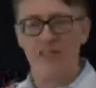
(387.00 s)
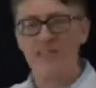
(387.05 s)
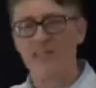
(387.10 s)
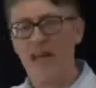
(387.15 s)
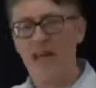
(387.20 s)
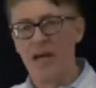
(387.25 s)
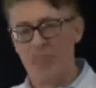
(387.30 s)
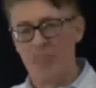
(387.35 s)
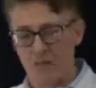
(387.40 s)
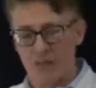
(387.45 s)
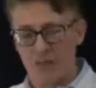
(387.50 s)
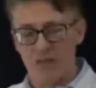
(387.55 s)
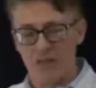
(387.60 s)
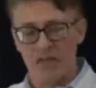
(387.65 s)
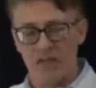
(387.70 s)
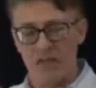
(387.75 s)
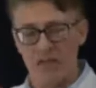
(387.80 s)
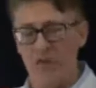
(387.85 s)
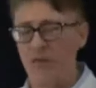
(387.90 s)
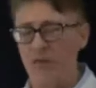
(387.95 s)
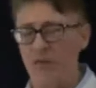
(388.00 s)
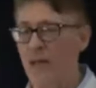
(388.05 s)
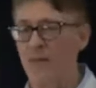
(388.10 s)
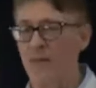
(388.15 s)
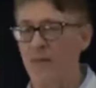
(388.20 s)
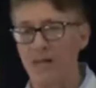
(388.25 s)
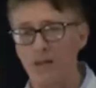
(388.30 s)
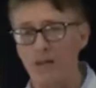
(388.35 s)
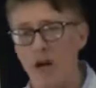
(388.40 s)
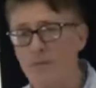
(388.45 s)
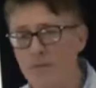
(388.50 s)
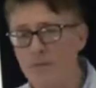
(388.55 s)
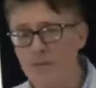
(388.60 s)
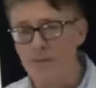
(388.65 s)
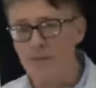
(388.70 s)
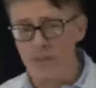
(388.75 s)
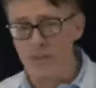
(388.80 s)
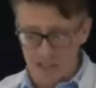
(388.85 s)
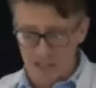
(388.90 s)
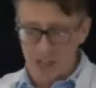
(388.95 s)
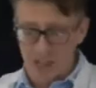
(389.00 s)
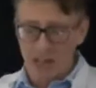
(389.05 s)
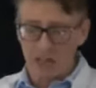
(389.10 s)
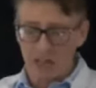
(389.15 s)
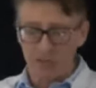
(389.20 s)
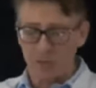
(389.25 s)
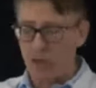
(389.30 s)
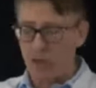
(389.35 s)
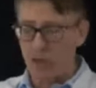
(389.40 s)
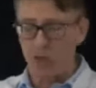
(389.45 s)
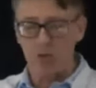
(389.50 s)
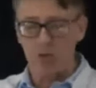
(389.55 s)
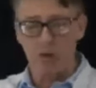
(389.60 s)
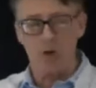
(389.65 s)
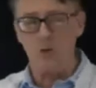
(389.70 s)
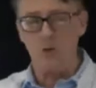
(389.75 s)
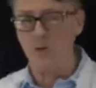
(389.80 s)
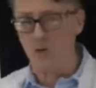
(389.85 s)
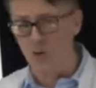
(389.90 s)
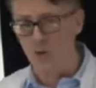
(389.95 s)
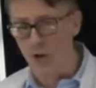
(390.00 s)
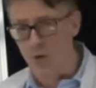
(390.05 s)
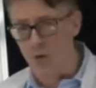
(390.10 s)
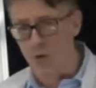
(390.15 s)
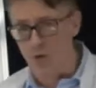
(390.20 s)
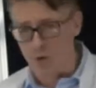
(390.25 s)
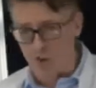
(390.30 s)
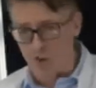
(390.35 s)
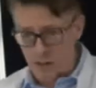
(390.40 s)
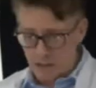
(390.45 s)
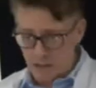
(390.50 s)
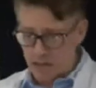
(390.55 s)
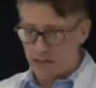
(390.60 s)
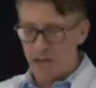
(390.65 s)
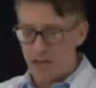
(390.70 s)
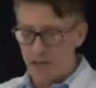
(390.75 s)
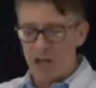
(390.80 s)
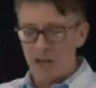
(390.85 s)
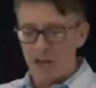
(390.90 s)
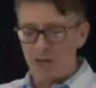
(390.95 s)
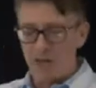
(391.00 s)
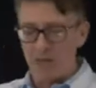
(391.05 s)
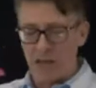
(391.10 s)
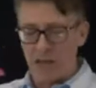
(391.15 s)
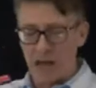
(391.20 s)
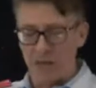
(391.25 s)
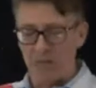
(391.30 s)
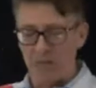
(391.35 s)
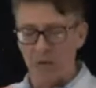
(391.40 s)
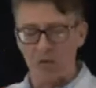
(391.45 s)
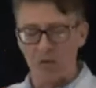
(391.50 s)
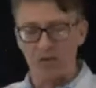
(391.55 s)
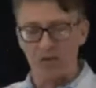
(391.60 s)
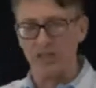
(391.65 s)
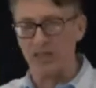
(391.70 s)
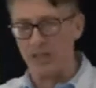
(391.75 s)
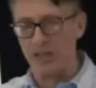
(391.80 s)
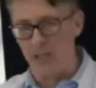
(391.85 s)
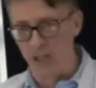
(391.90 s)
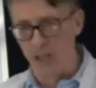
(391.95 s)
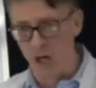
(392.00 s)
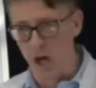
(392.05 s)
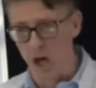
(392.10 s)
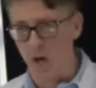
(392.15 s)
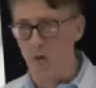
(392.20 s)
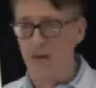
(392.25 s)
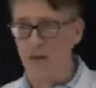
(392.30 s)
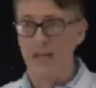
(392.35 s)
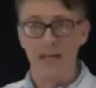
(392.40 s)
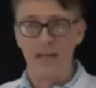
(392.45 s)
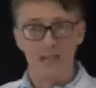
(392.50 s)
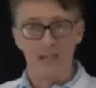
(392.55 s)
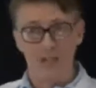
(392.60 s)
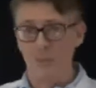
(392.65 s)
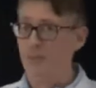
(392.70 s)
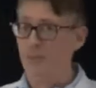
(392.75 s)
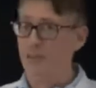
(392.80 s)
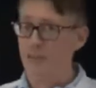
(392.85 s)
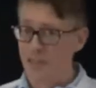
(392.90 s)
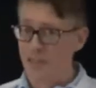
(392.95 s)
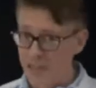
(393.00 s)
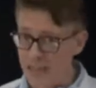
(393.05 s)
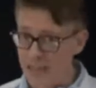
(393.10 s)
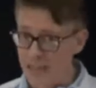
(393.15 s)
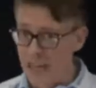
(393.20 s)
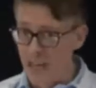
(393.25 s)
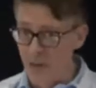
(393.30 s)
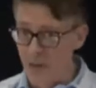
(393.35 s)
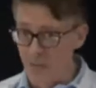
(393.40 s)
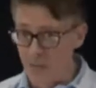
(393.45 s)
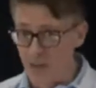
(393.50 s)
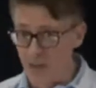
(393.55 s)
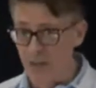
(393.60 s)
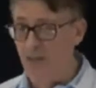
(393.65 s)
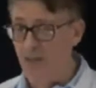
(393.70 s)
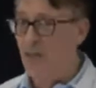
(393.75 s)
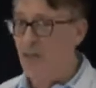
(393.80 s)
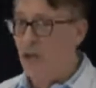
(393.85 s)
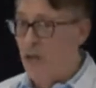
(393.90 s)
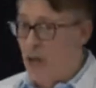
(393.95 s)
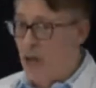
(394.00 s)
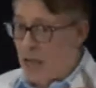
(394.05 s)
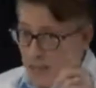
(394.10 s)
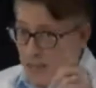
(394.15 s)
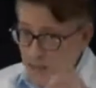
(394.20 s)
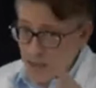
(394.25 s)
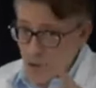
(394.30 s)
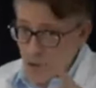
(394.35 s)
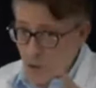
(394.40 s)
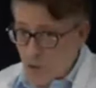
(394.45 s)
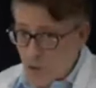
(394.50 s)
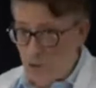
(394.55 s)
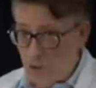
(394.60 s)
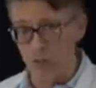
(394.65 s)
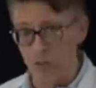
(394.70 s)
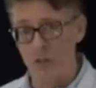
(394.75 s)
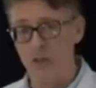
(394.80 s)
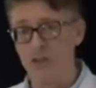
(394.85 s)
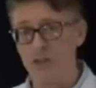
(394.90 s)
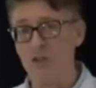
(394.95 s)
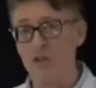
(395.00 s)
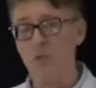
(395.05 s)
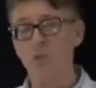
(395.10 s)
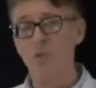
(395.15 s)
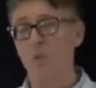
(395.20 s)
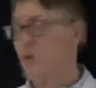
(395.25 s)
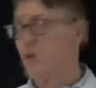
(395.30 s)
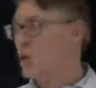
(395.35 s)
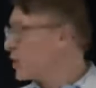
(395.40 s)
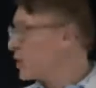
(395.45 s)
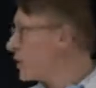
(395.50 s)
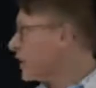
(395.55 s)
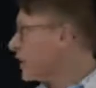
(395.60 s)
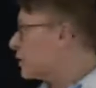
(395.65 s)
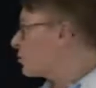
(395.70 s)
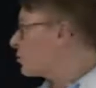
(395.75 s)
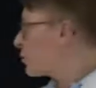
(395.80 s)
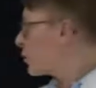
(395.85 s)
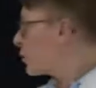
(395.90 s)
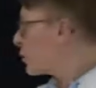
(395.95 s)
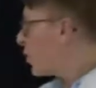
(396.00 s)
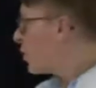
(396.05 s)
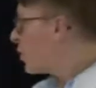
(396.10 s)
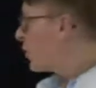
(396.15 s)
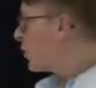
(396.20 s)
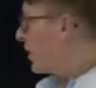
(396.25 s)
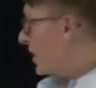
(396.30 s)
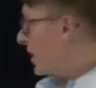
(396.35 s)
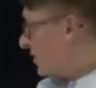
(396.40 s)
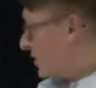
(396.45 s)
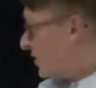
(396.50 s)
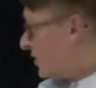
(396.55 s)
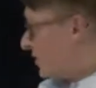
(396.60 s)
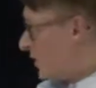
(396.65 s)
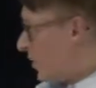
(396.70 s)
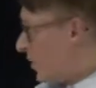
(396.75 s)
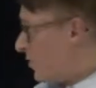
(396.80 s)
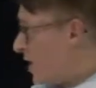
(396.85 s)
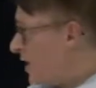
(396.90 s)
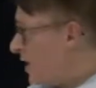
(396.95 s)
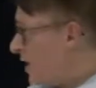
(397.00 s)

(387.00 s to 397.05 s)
a scam because they don't have head offices, we don't know who the owner is, they have no CEO, it has to be a scam. And I told you, it's a work in progress, all